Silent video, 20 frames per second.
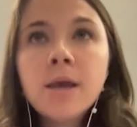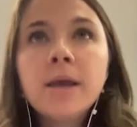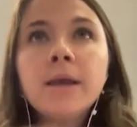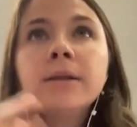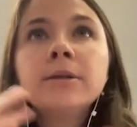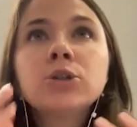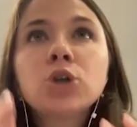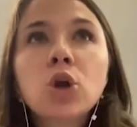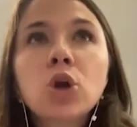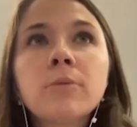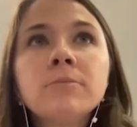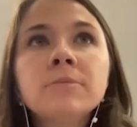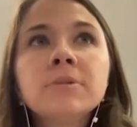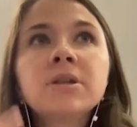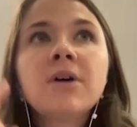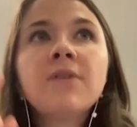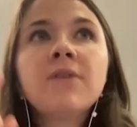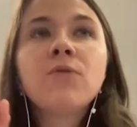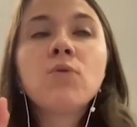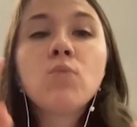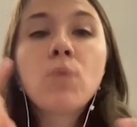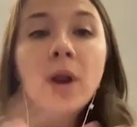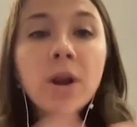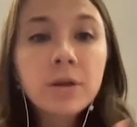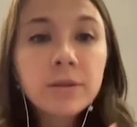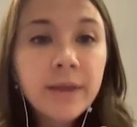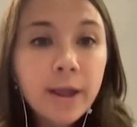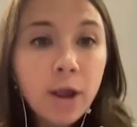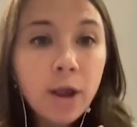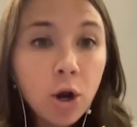in terms of
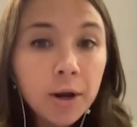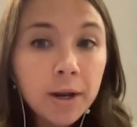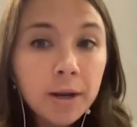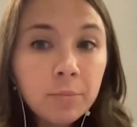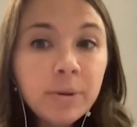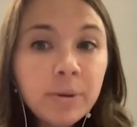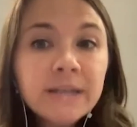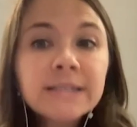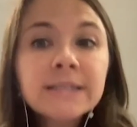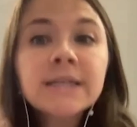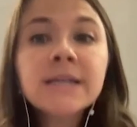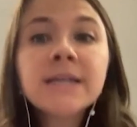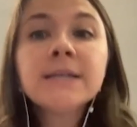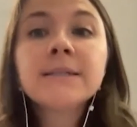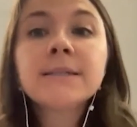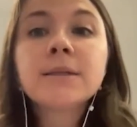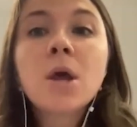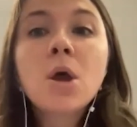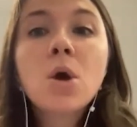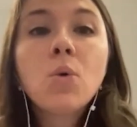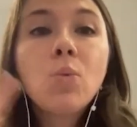where they are in business.